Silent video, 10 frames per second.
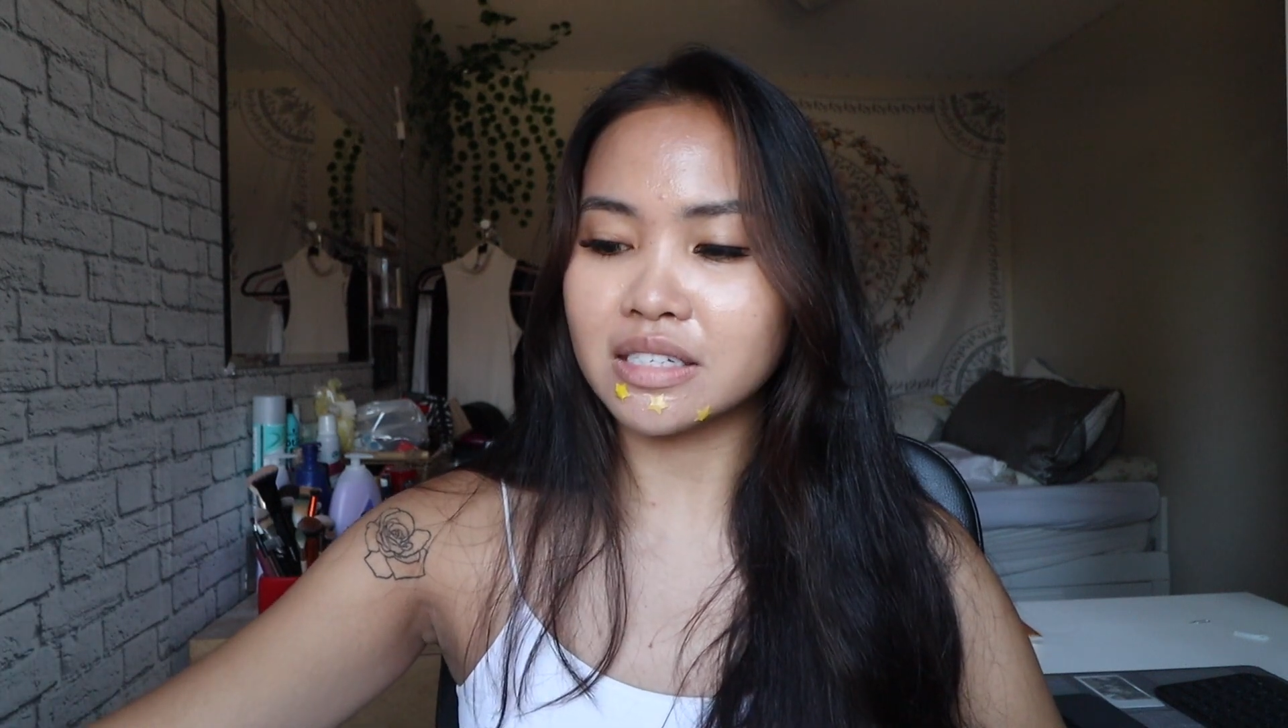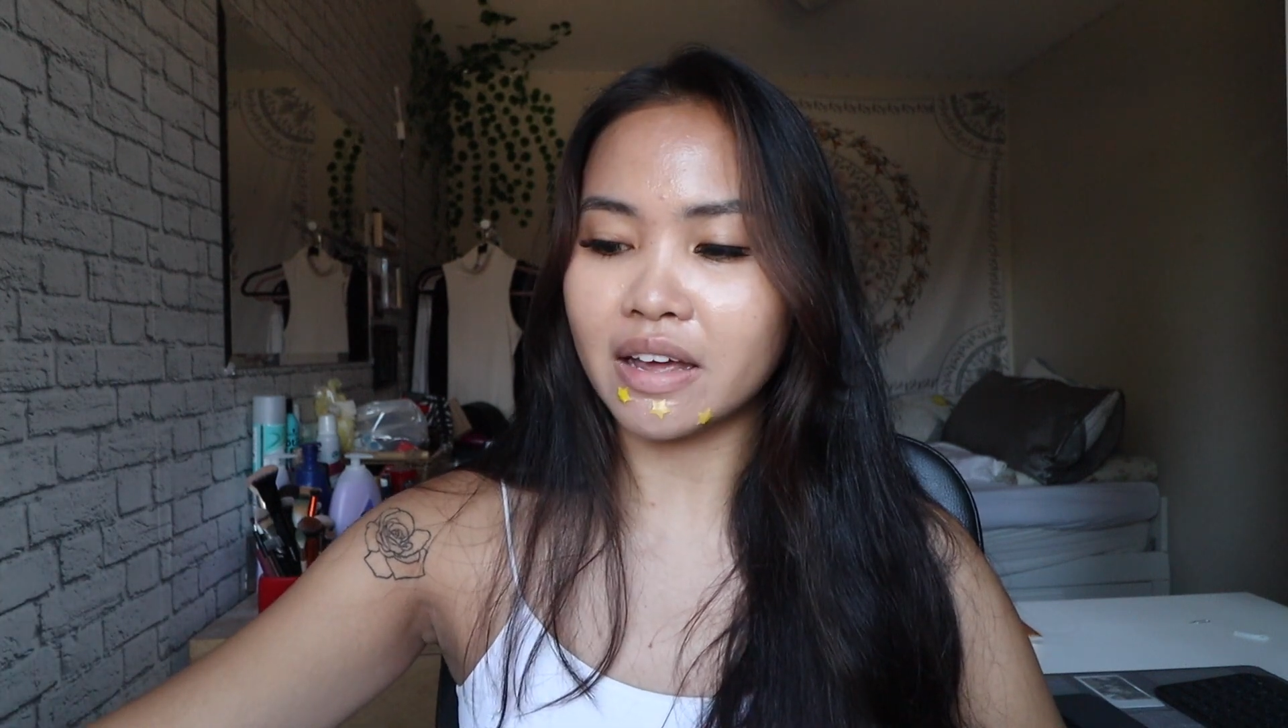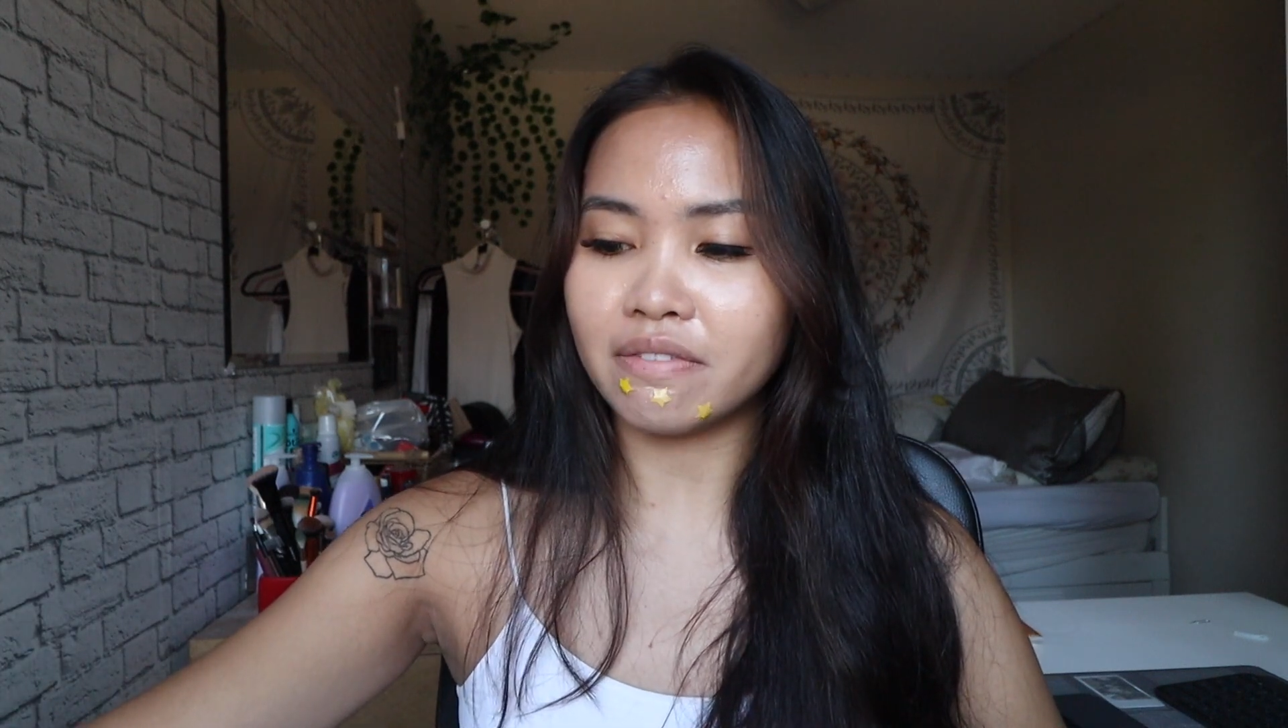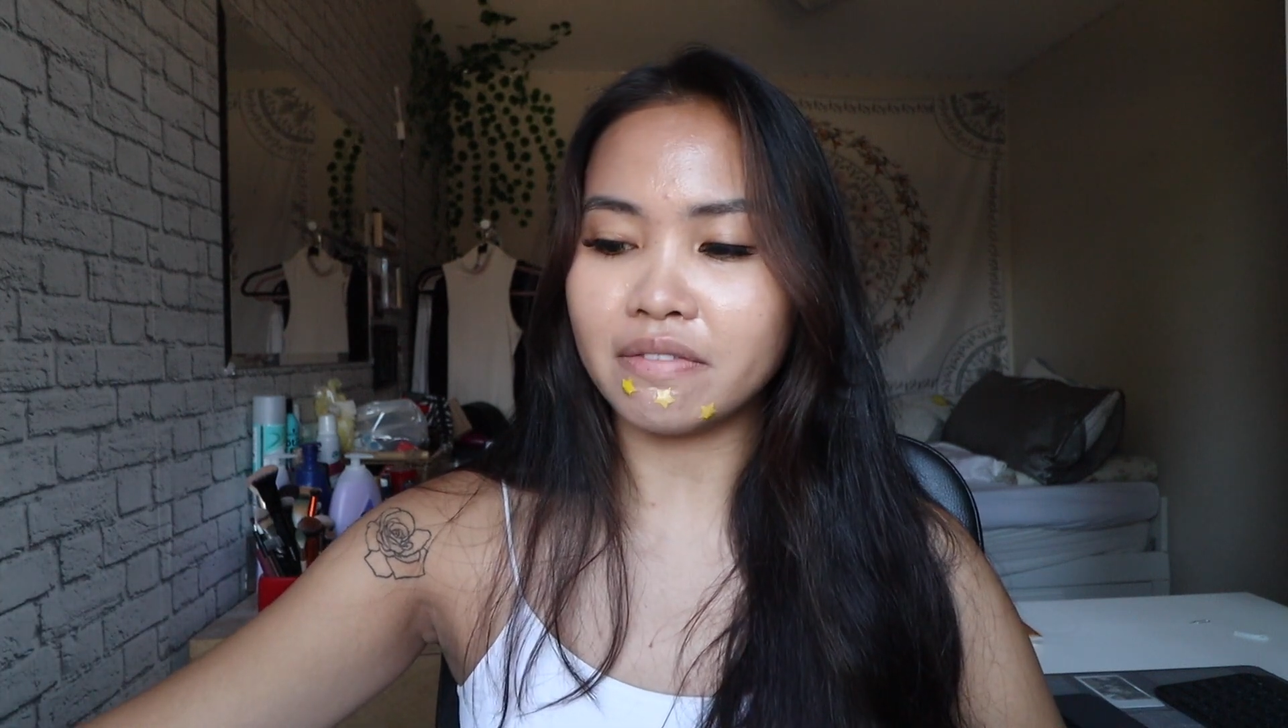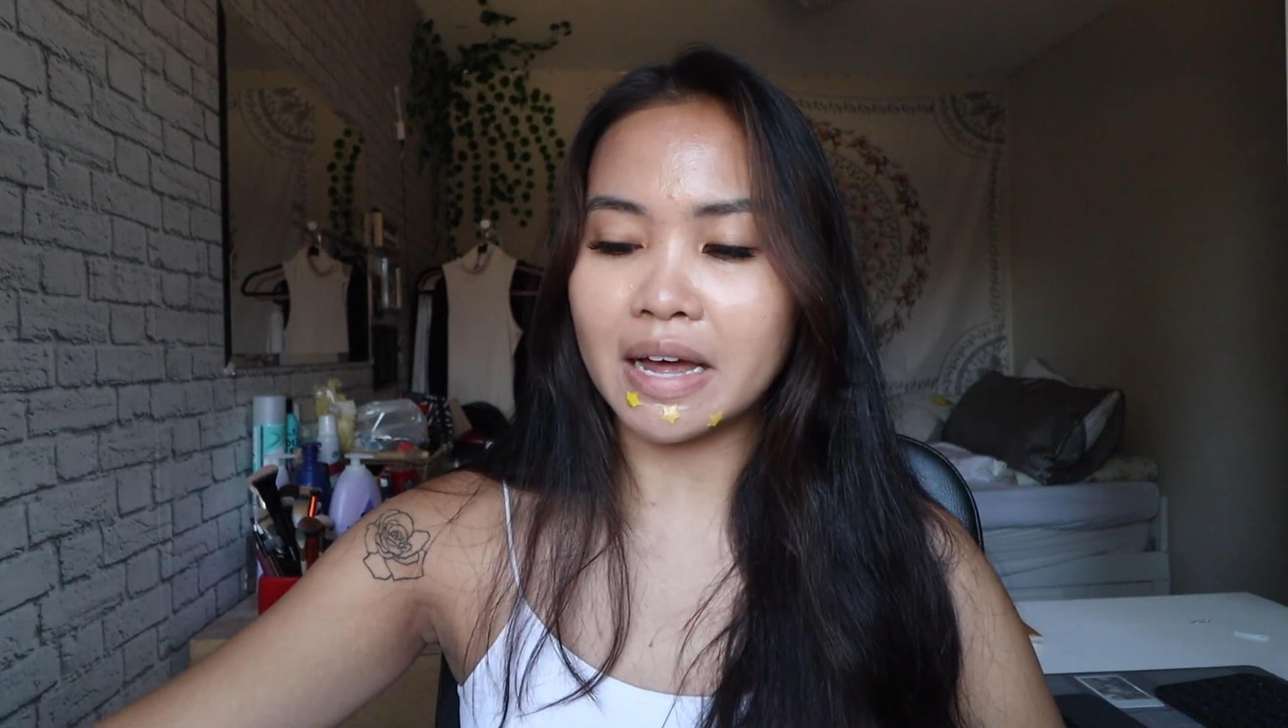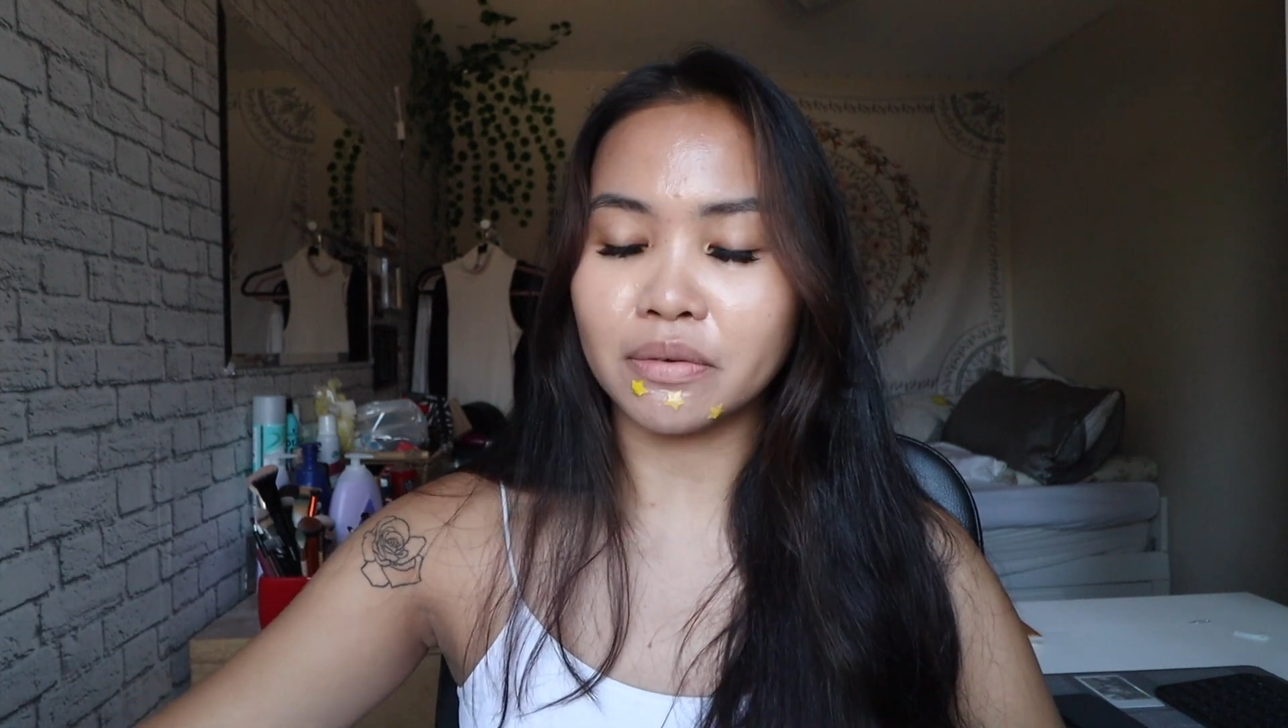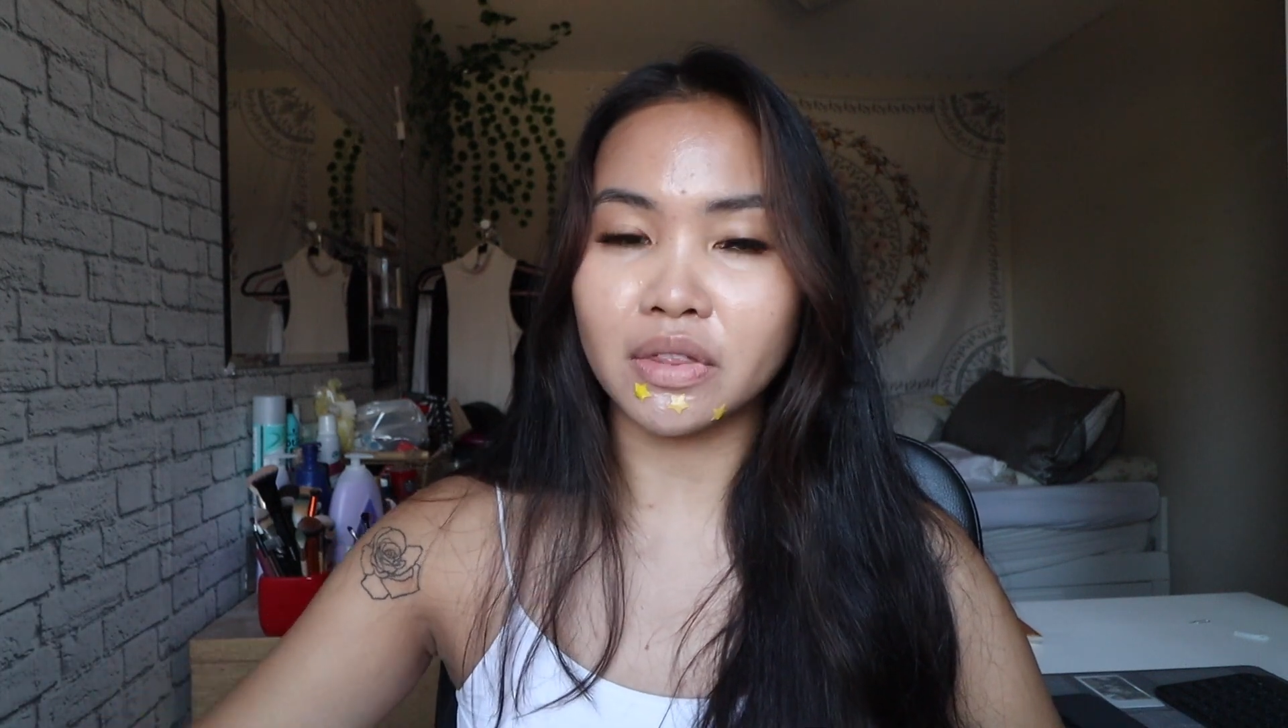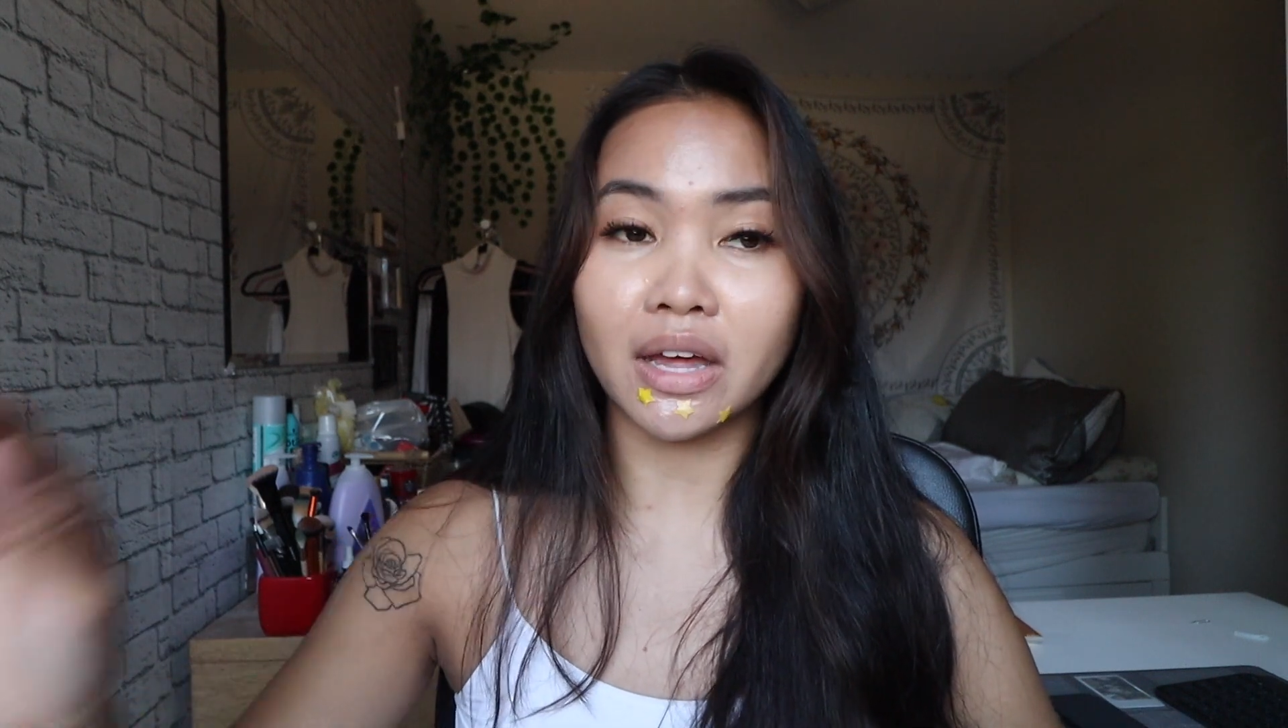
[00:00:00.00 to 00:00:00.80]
I found